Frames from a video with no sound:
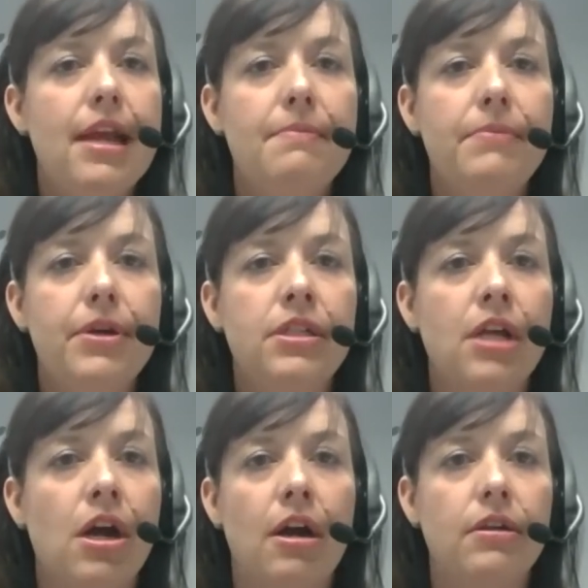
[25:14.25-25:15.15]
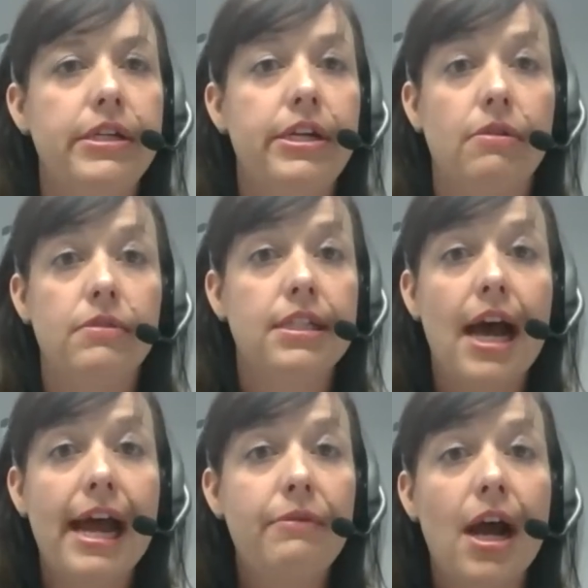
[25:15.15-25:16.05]
numbers are,
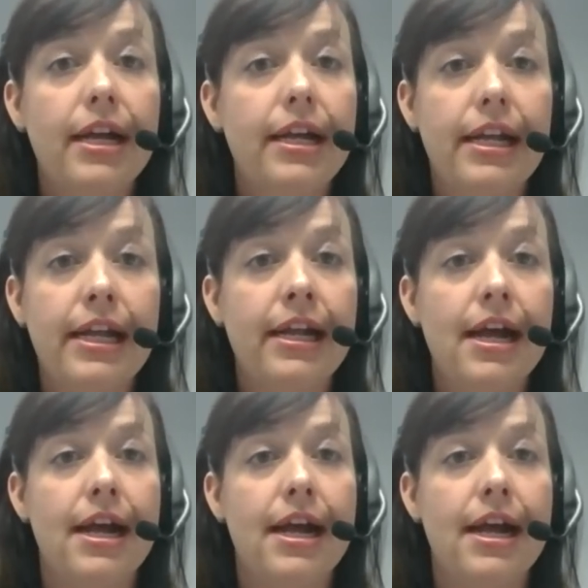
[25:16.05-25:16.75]
skyrocketing.